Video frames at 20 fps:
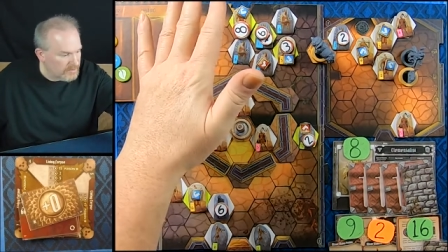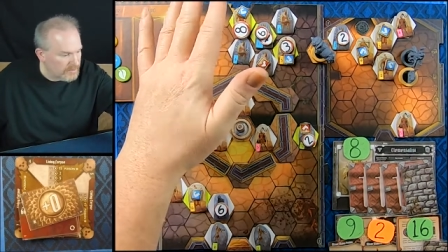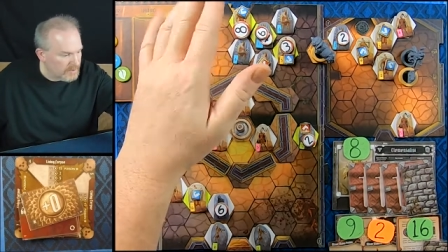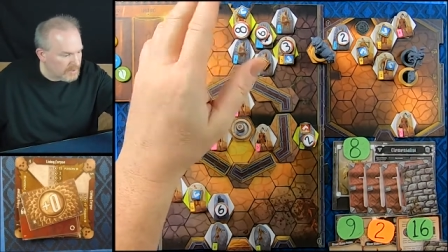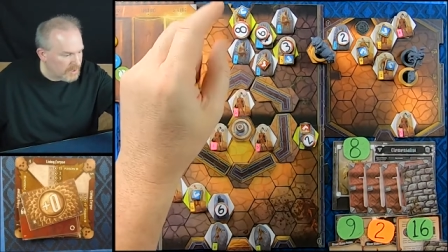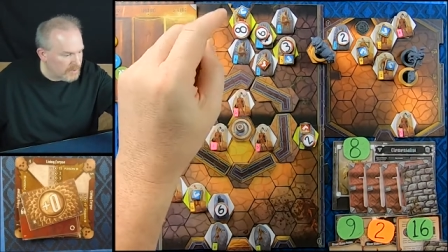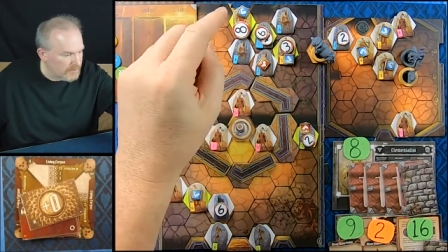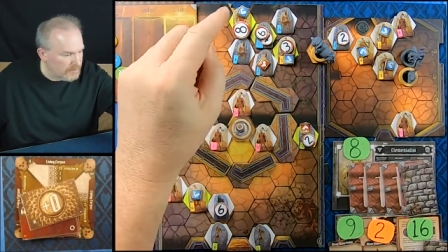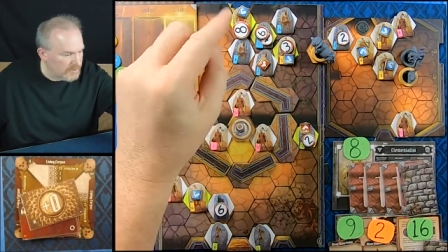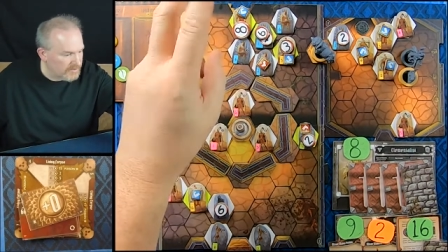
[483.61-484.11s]

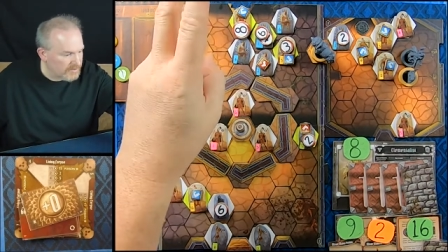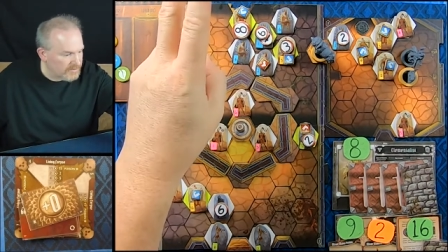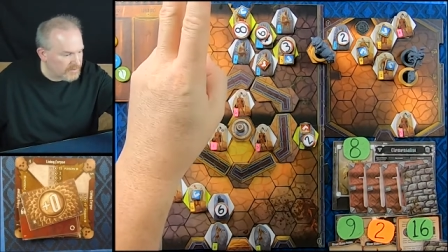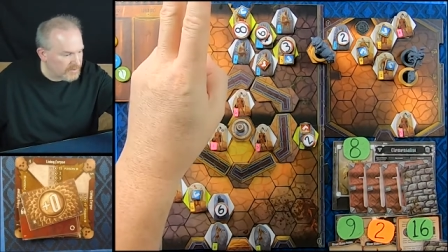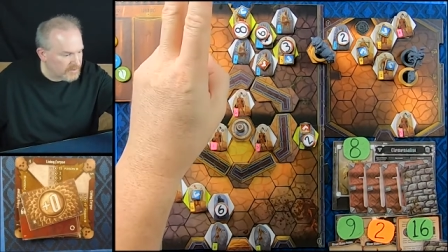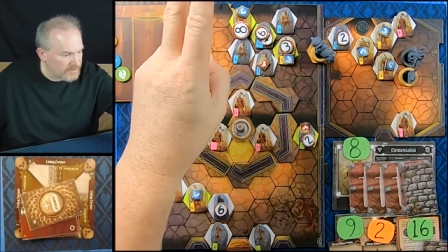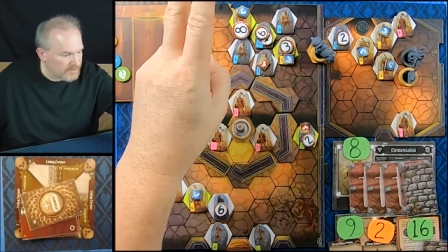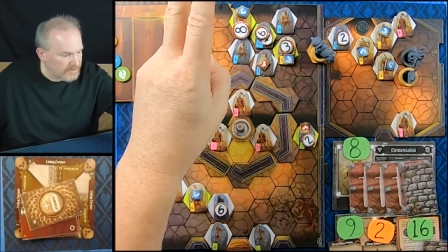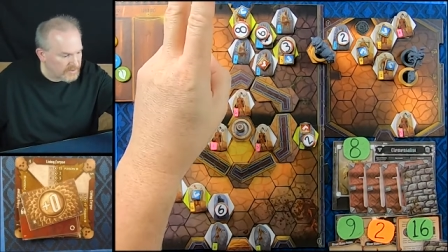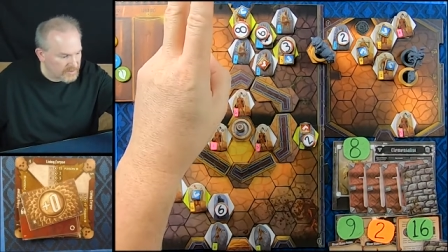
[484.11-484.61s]

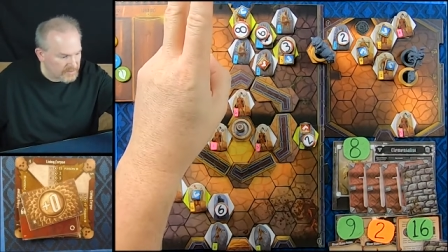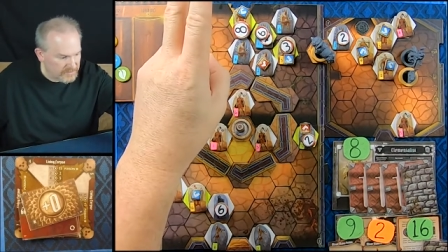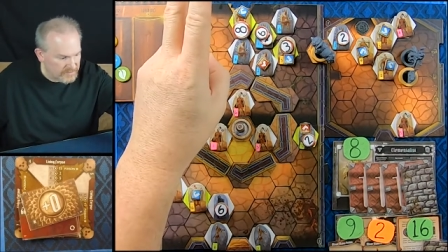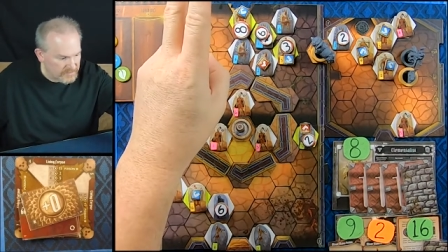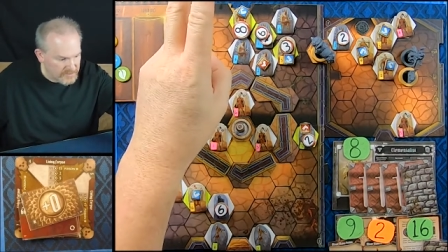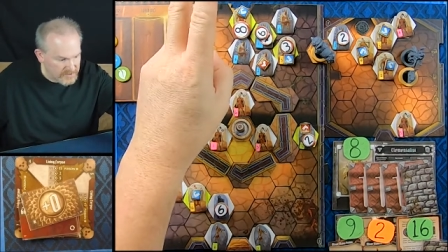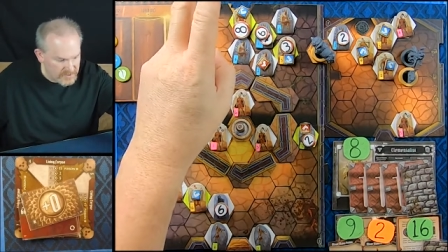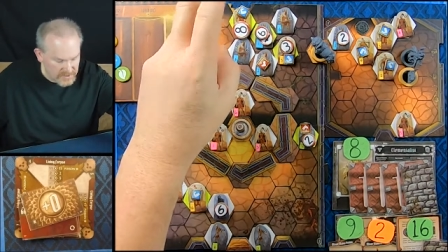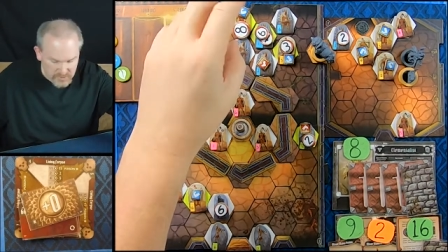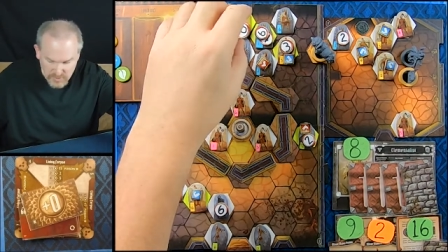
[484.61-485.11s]
+0, shield of
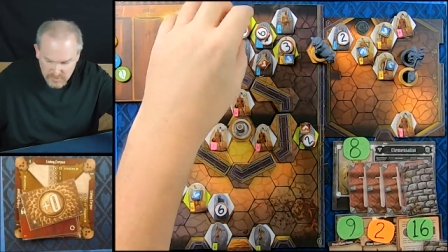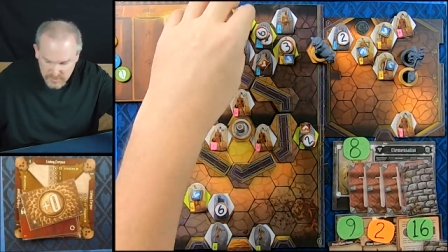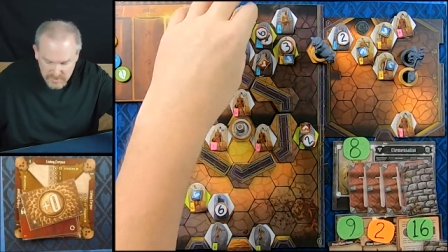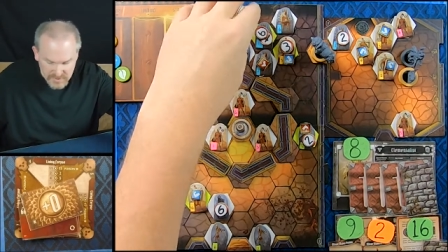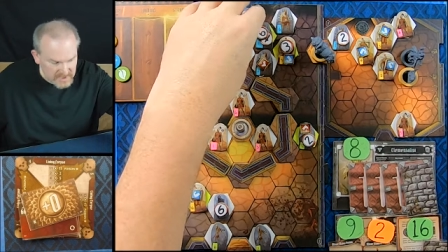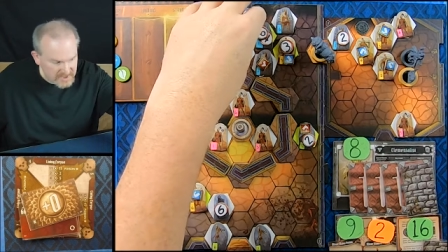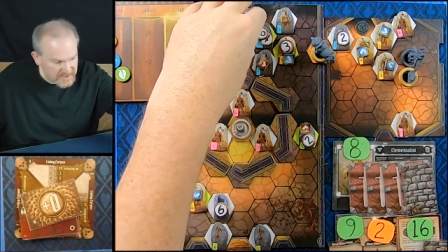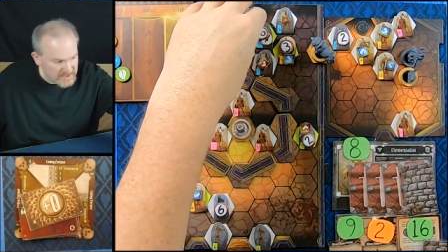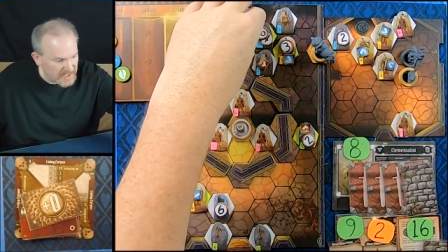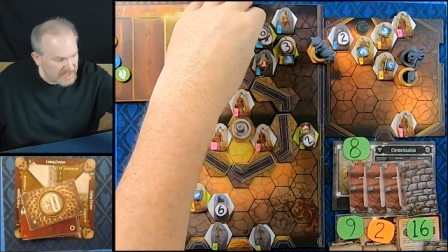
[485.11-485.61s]
2
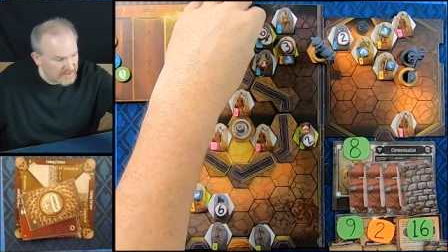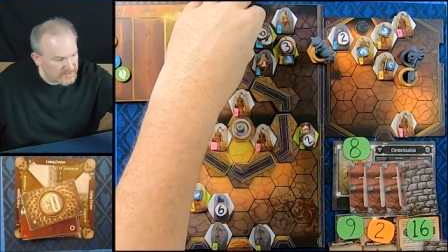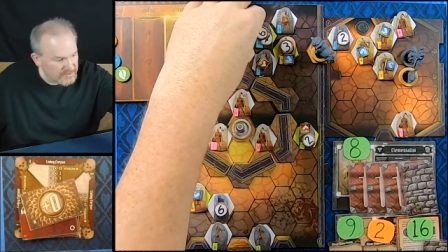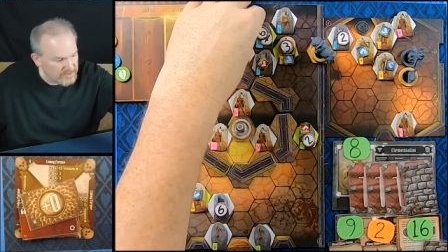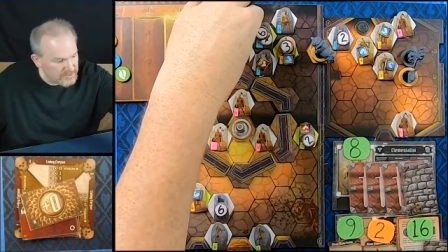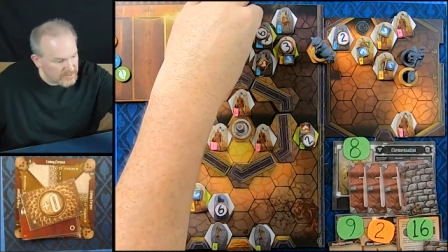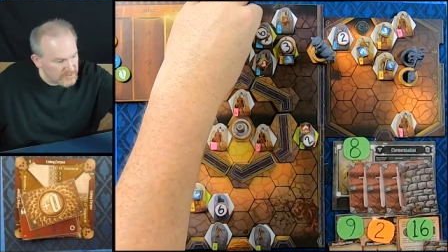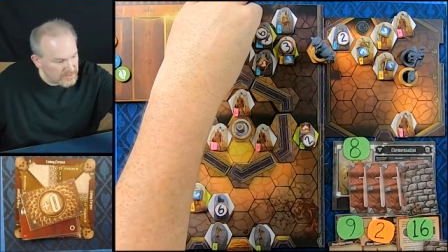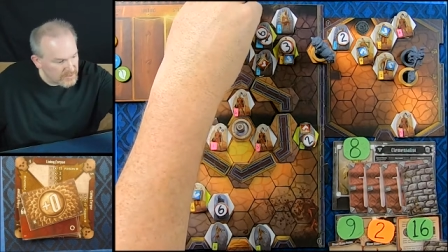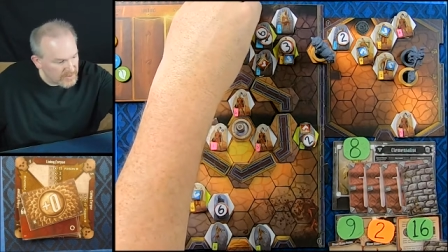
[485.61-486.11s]
means he takes
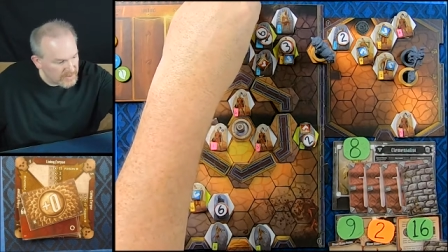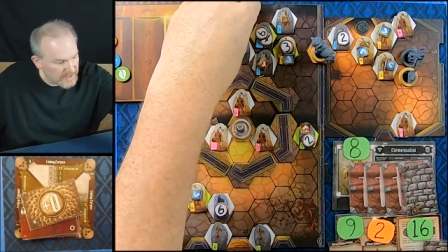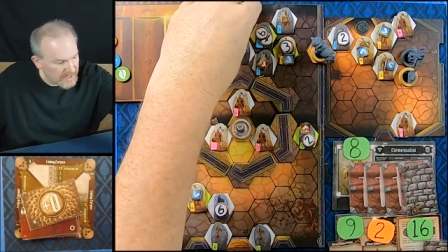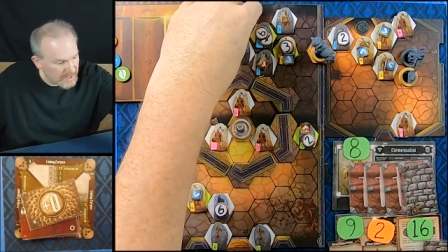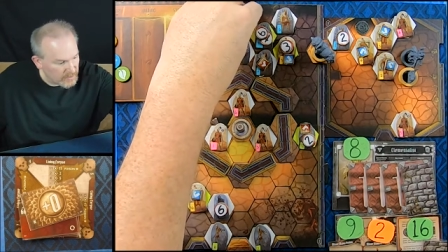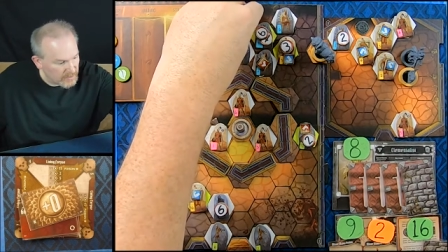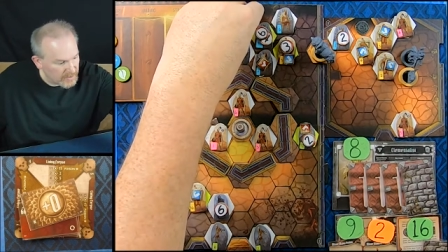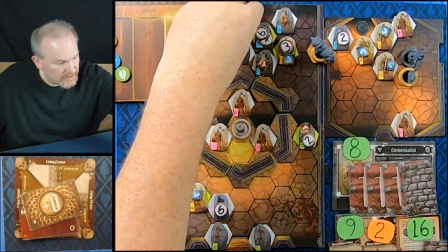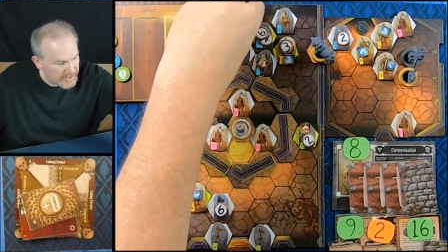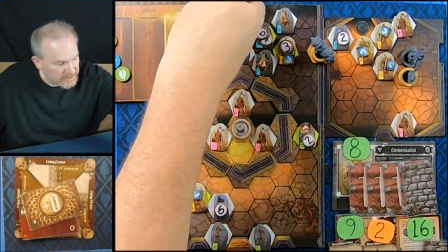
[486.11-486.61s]
2, and
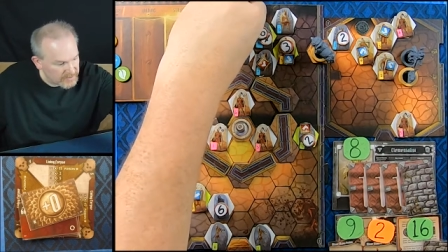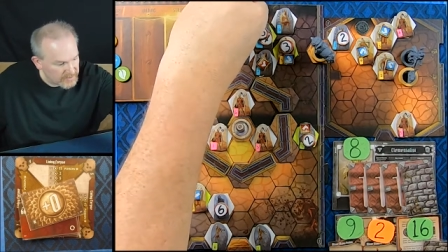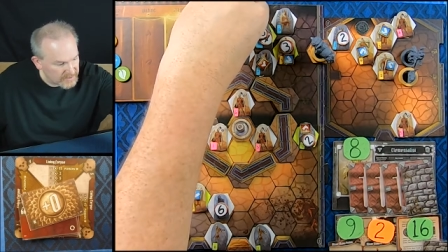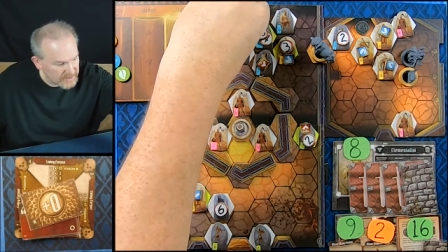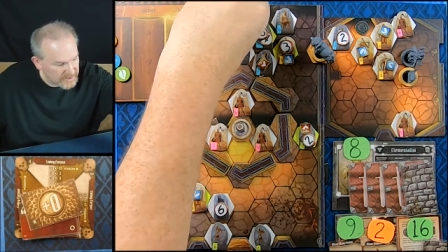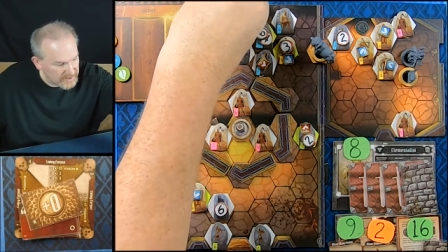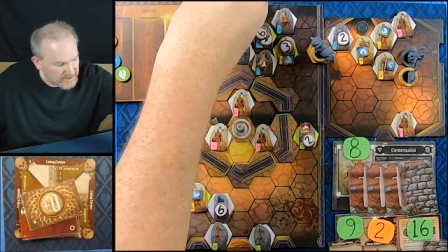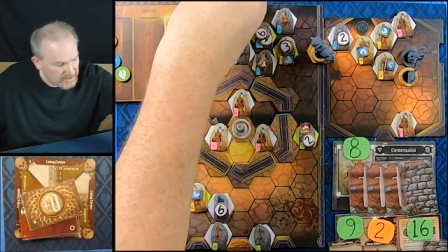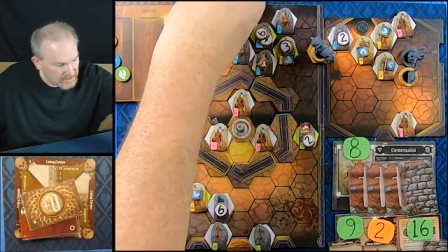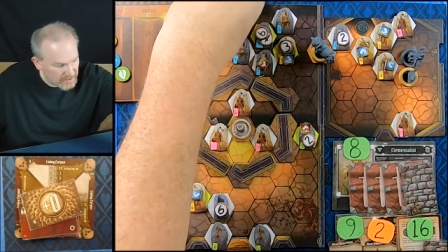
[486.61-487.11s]
that will actually
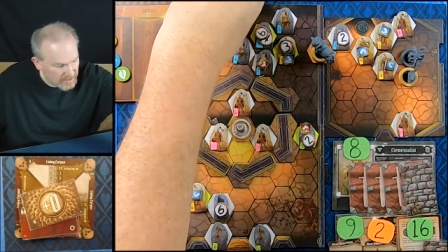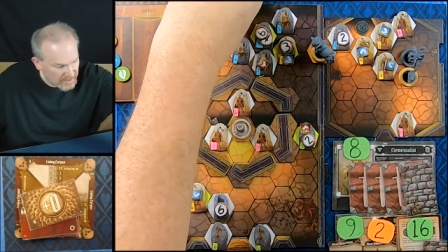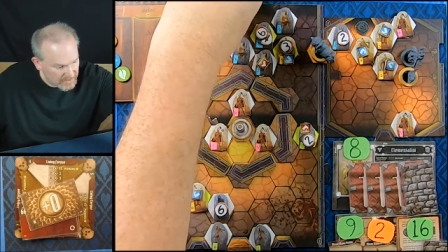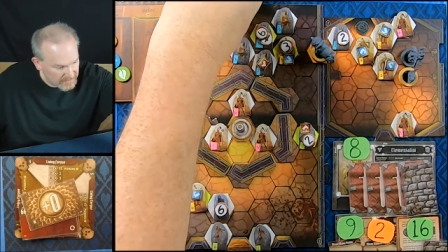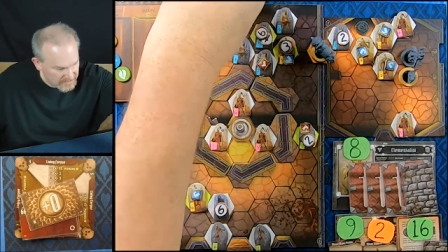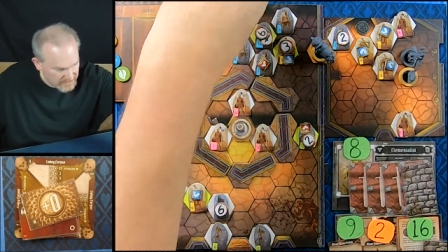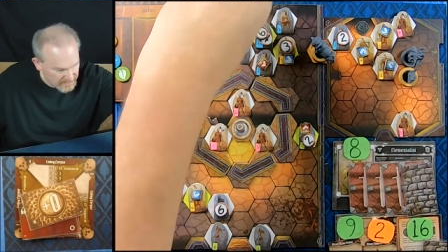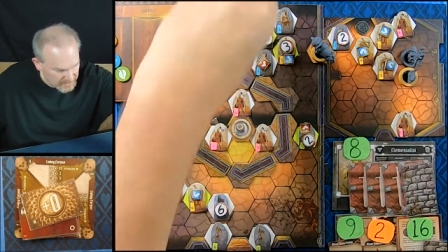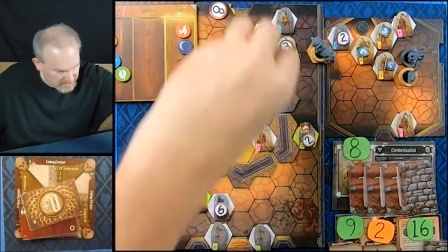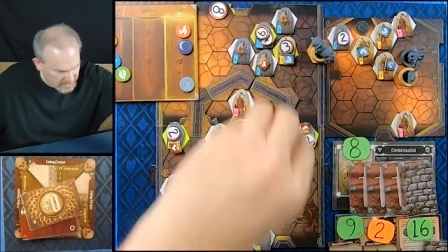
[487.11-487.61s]
kill
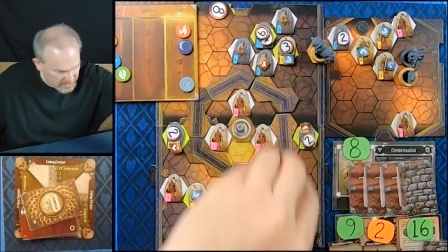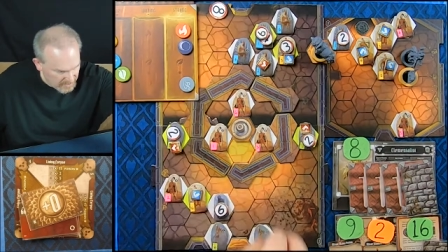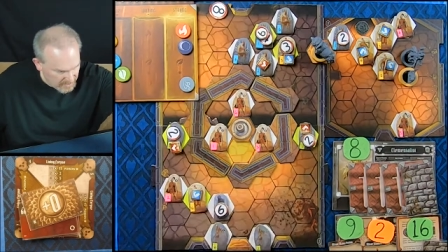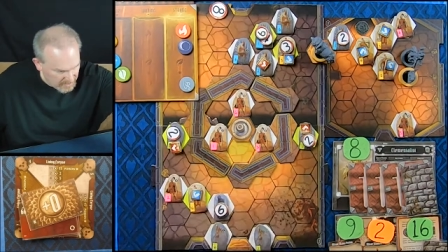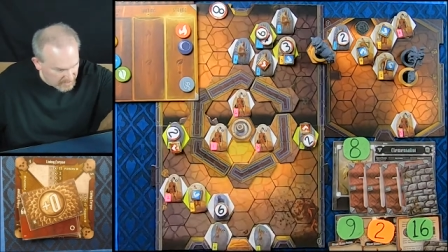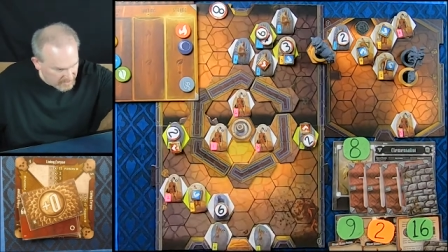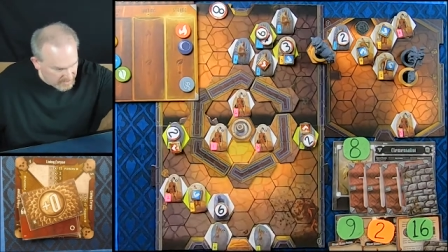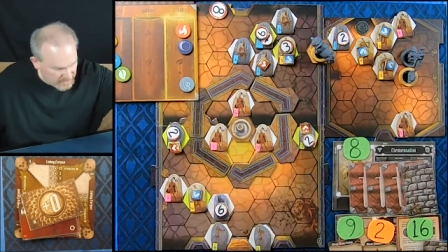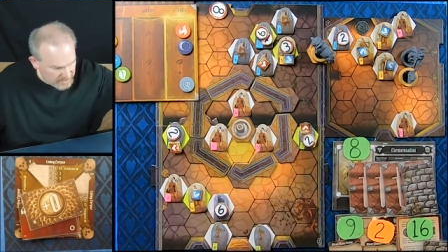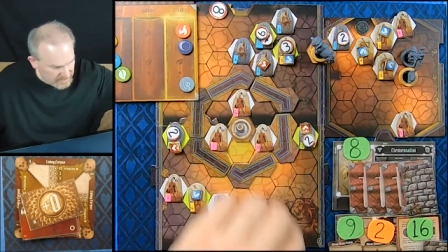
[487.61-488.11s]
off the
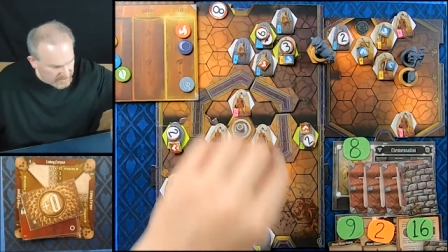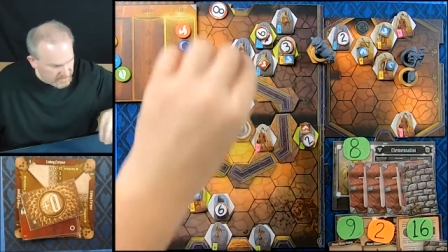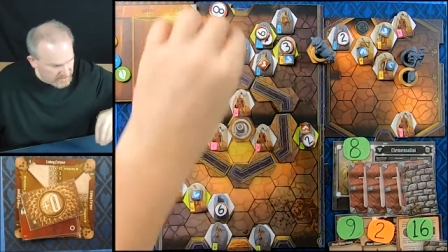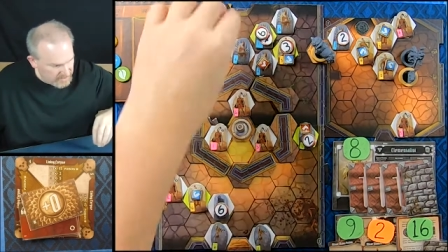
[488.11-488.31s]
guard.